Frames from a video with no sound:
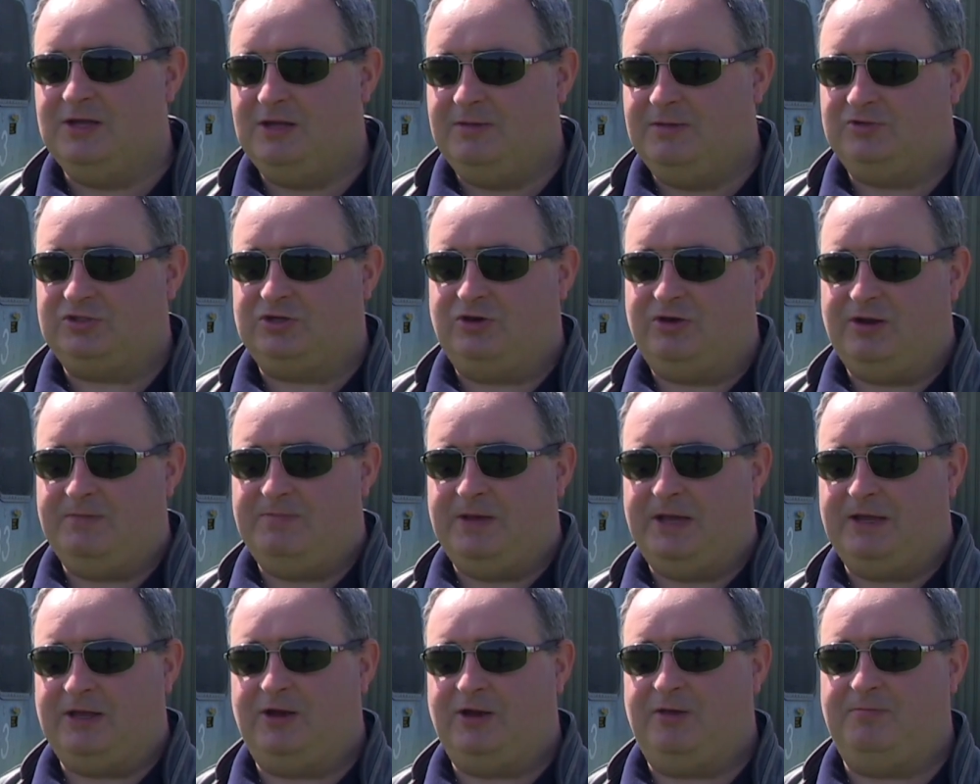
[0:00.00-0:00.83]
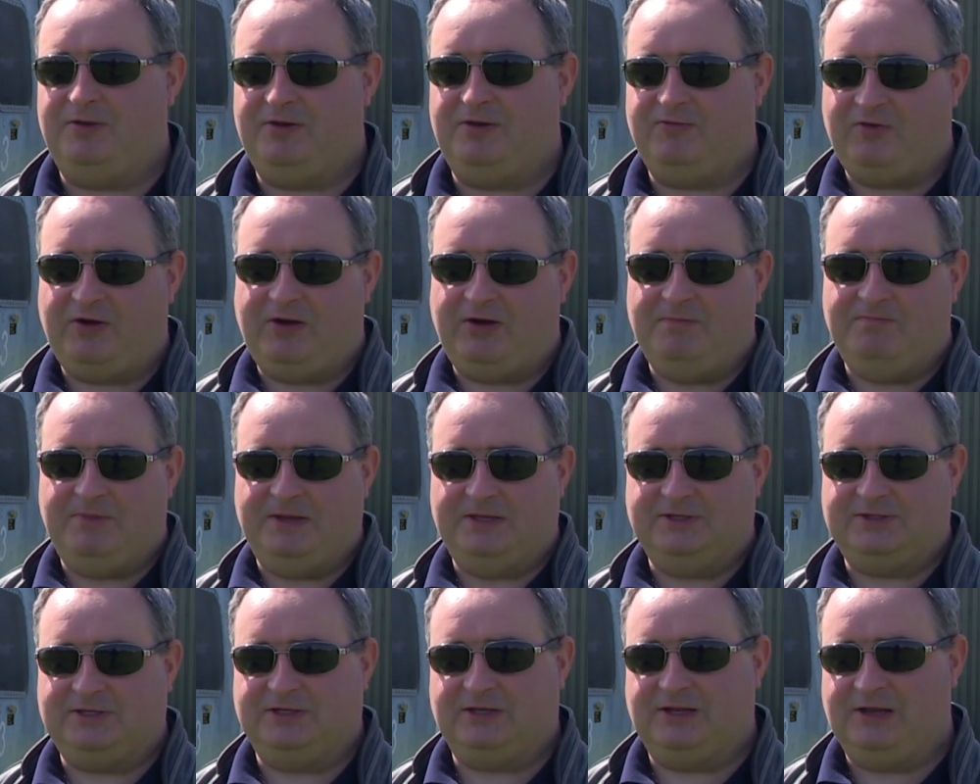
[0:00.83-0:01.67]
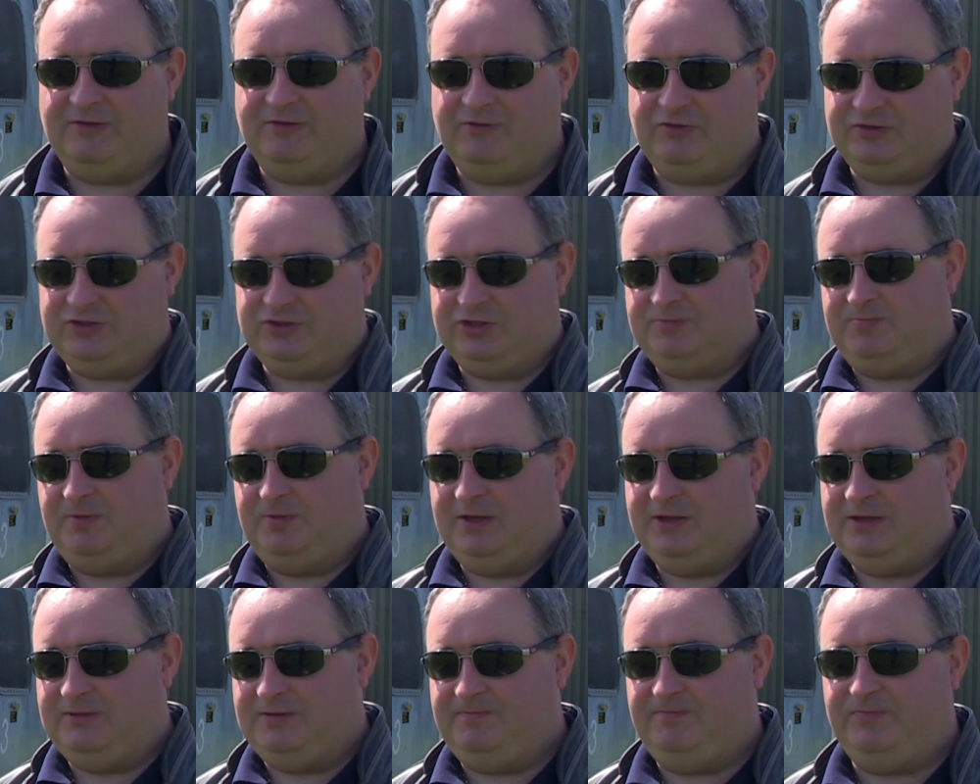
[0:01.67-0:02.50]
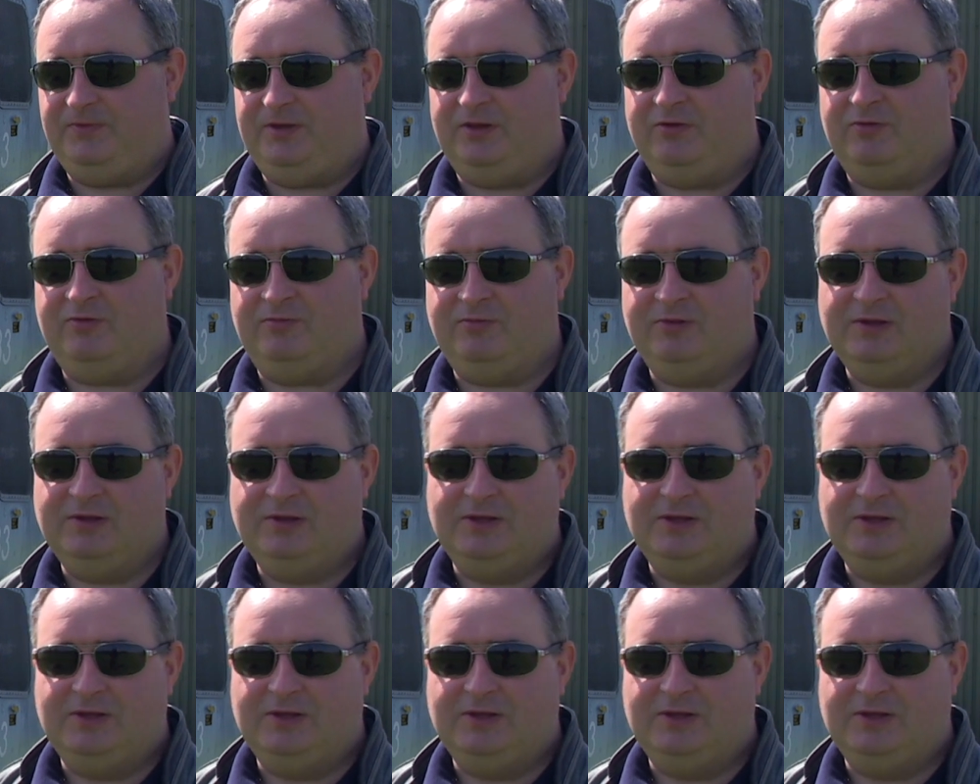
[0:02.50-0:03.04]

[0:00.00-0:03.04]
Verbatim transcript: certainly pick it up at a very basic level just by you know